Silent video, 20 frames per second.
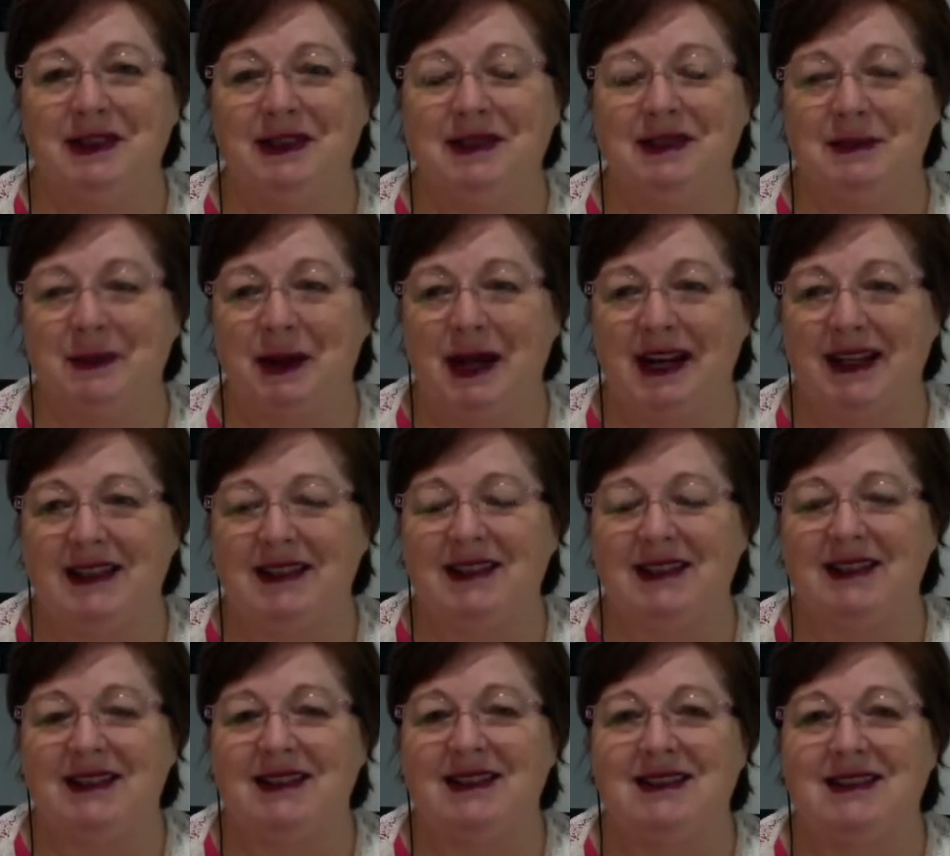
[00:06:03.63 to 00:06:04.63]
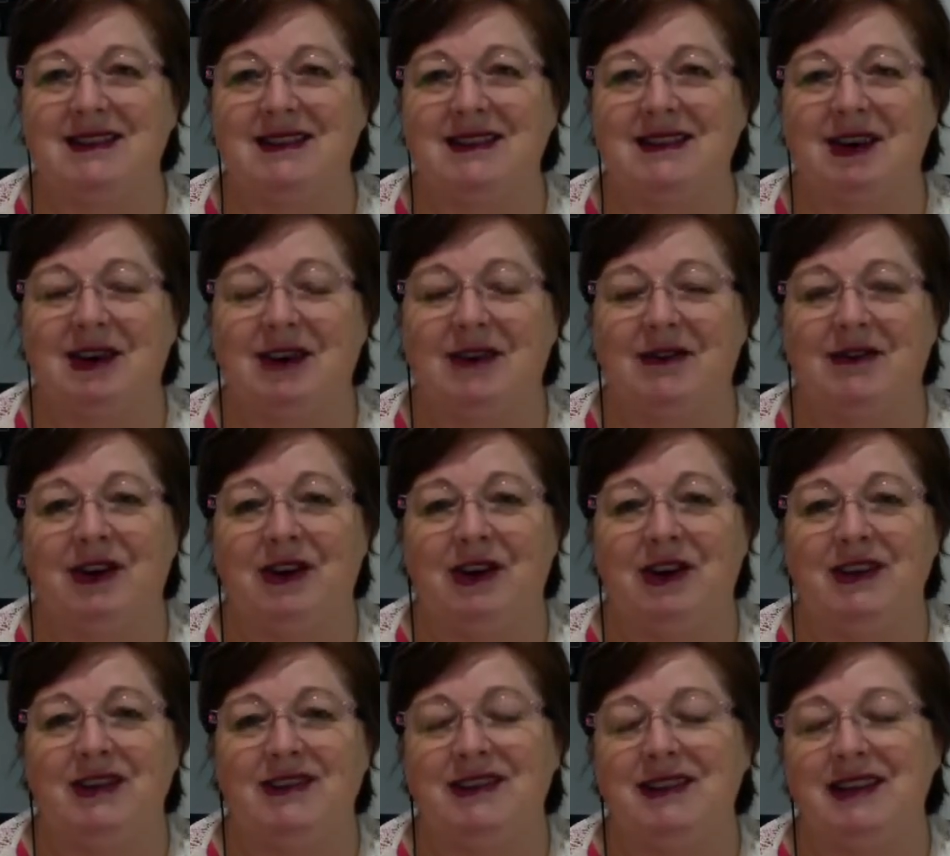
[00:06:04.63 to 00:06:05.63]
this practice of
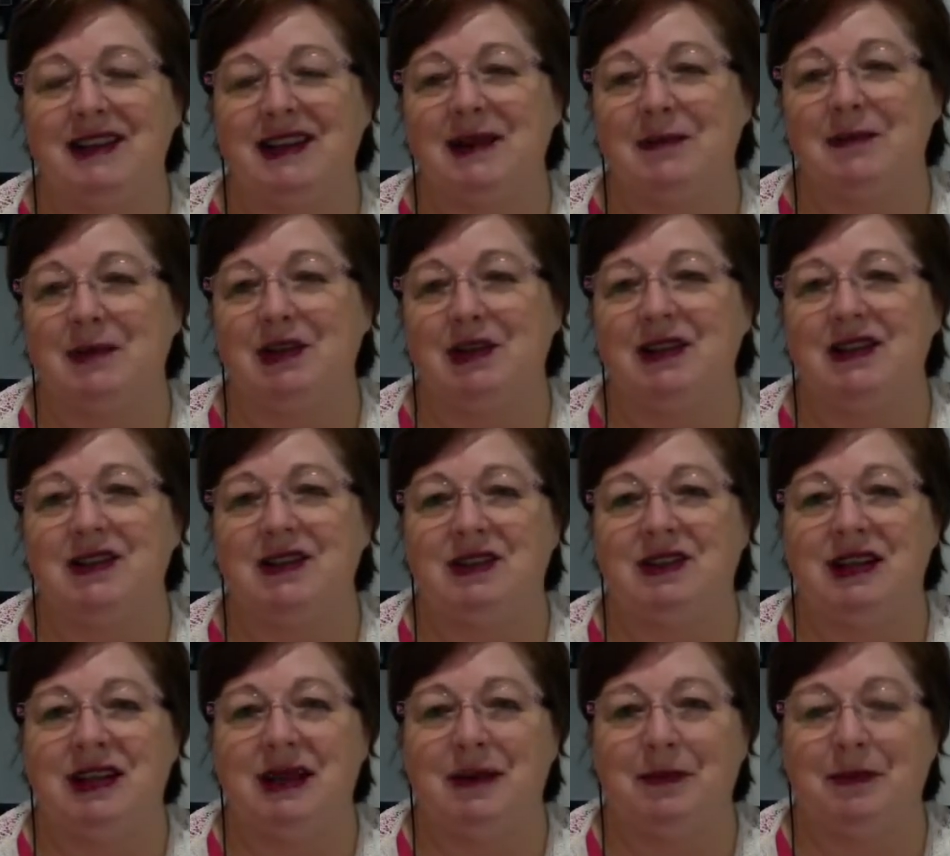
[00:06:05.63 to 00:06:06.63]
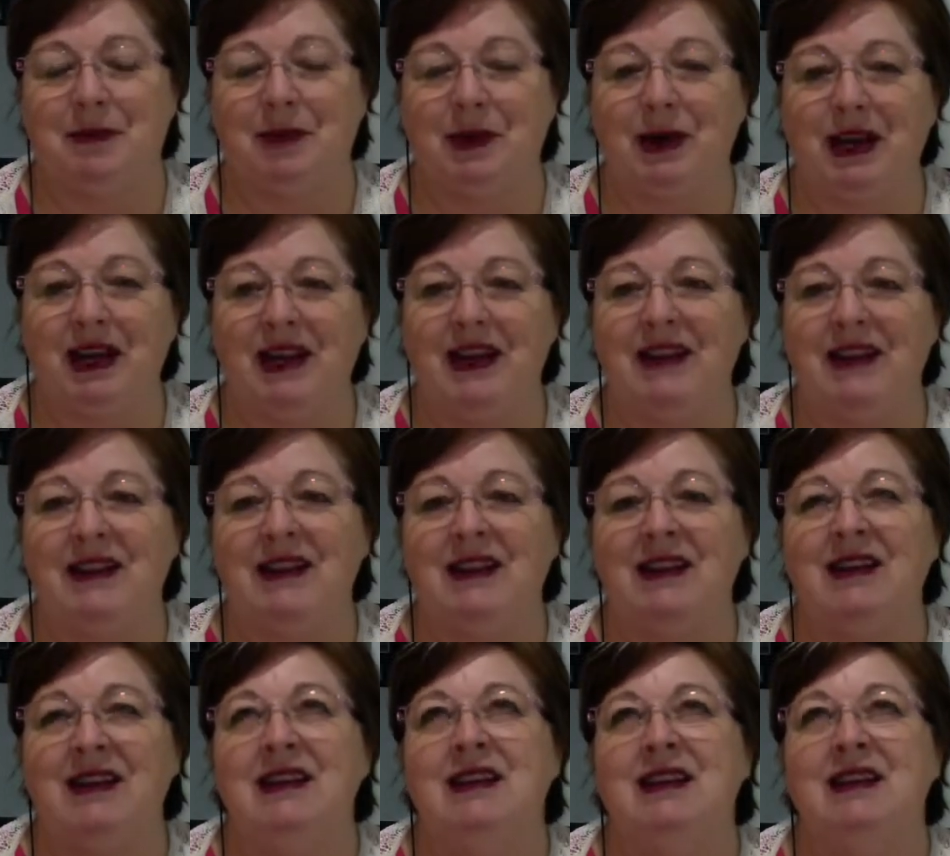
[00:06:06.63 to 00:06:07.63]
focusing our mind on our breath
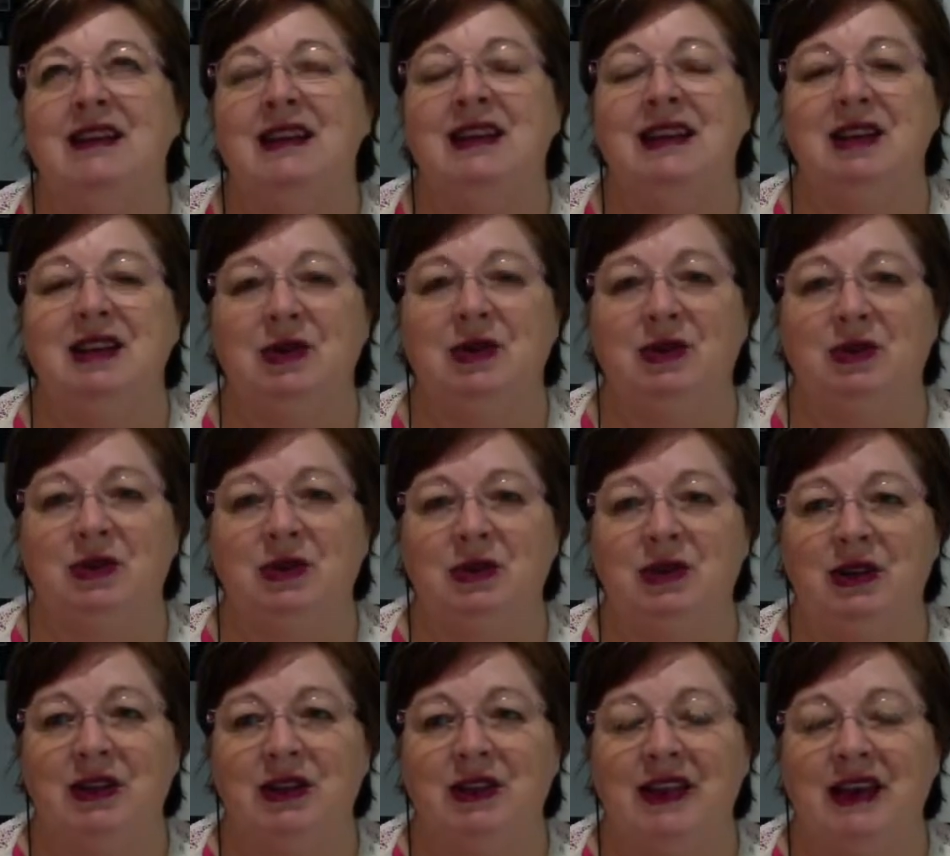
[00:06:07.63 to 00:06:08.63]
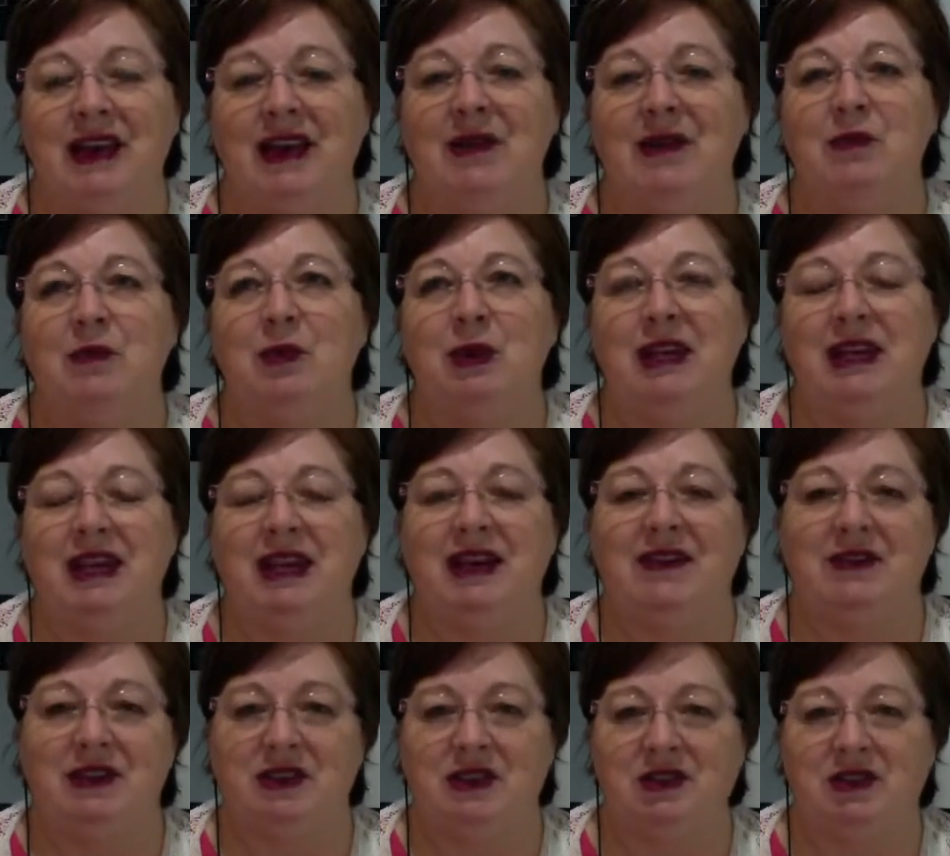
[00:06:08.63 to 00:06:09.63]
in order that we
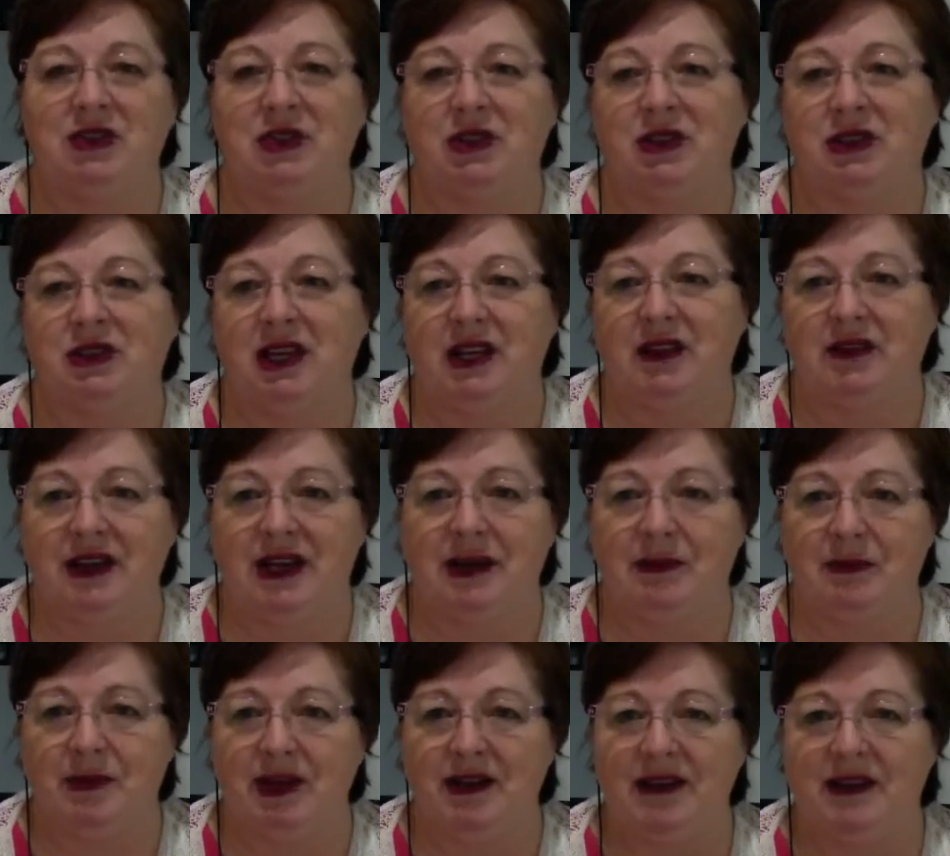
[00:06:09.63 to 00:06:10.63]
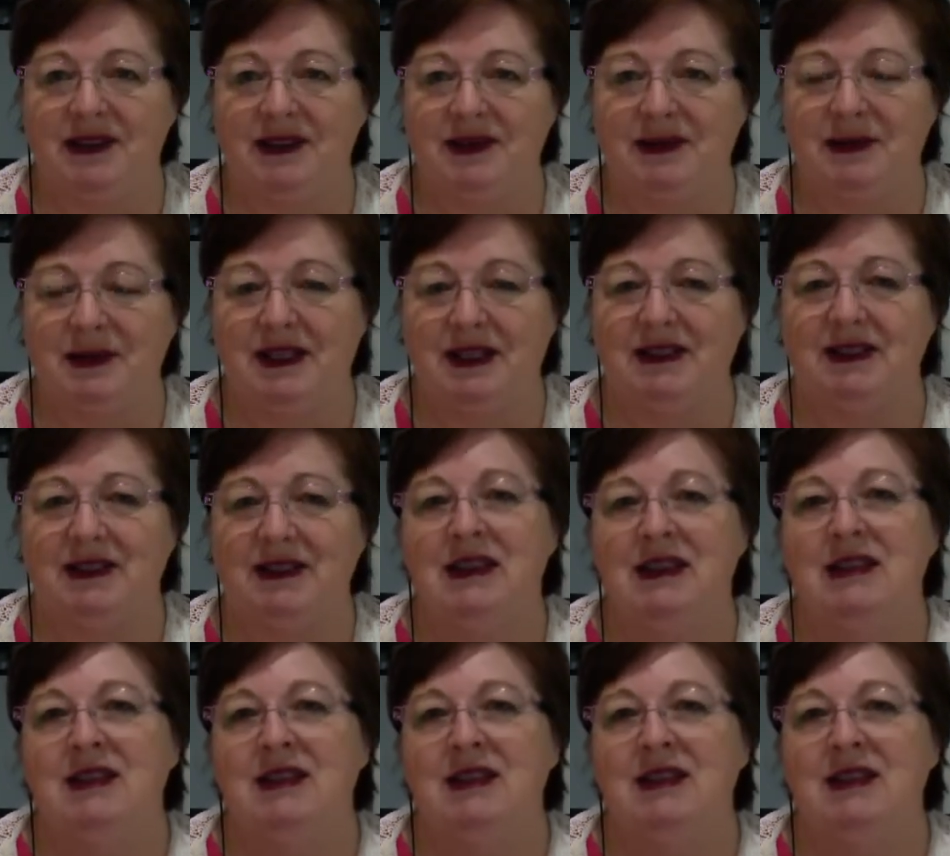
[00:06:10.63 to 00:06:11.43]
have control over our breath as well?